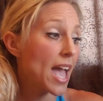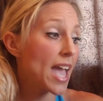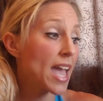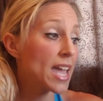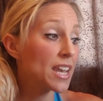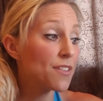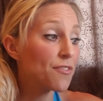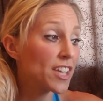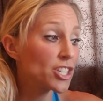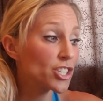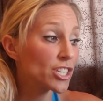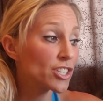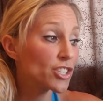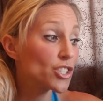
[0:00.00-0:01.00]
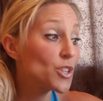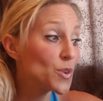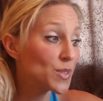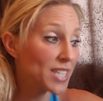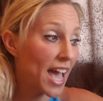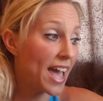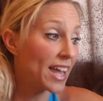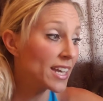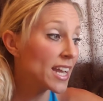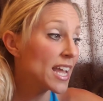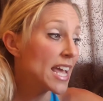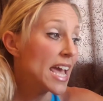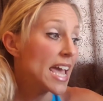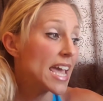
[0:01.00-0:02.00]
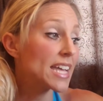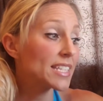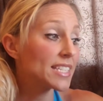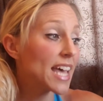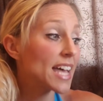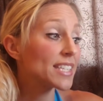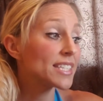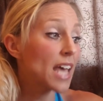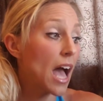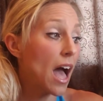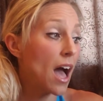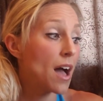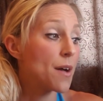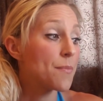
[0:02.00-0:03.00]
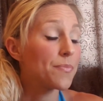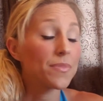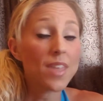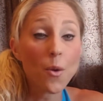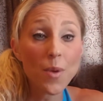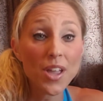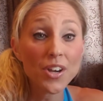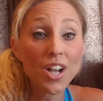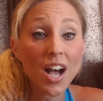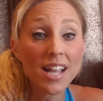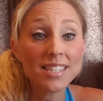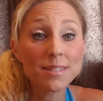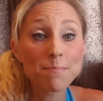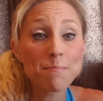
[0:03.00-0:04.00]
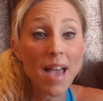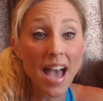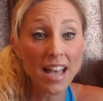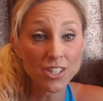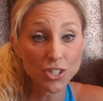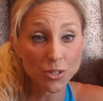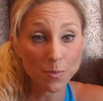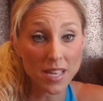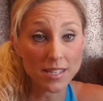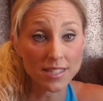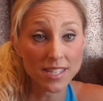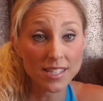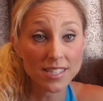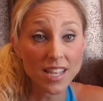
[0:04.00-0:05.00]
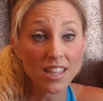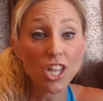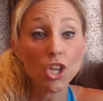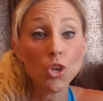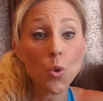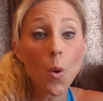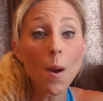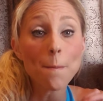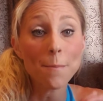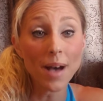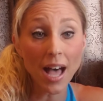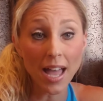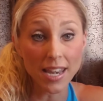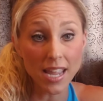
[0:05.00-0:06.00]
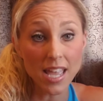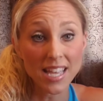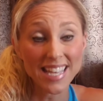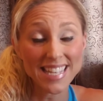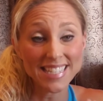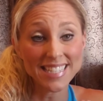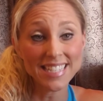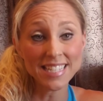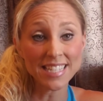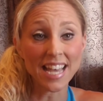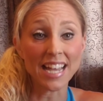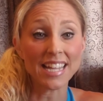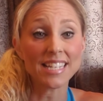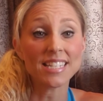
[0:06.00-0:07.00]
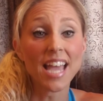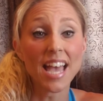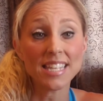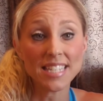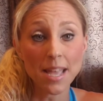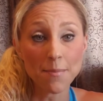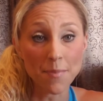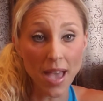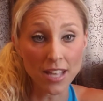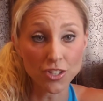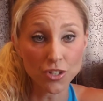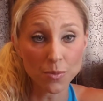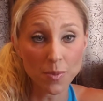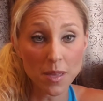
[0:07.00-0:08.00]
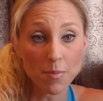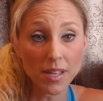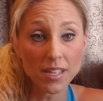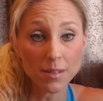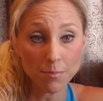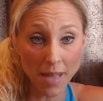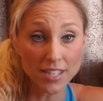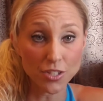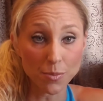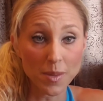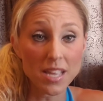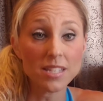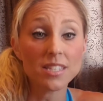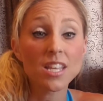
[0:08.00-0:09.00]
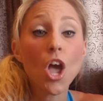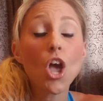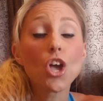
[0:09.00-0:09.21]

In Ephesians 2:10, it says that we are God's masterpieces. Like, your body is designed as a masterpiece.